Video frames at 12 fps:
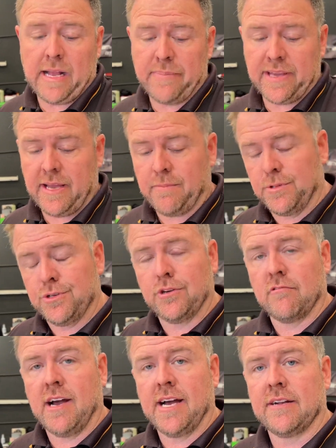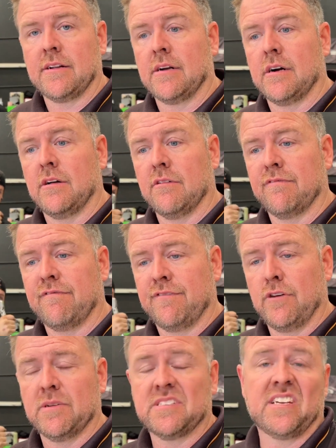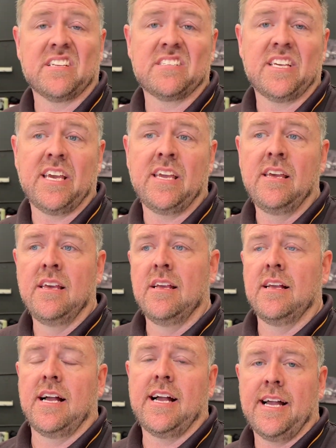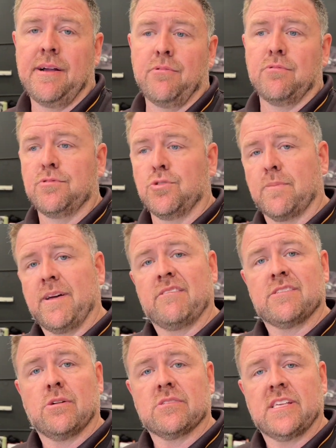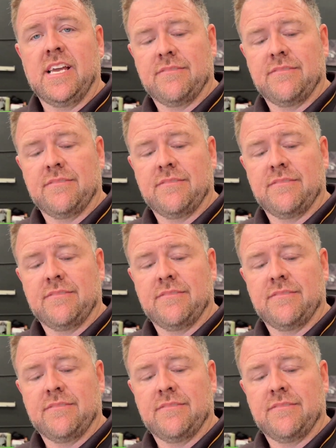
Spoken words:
up again. We'll do a run, I'll film it so you can see, and we'll talk about the results at the end.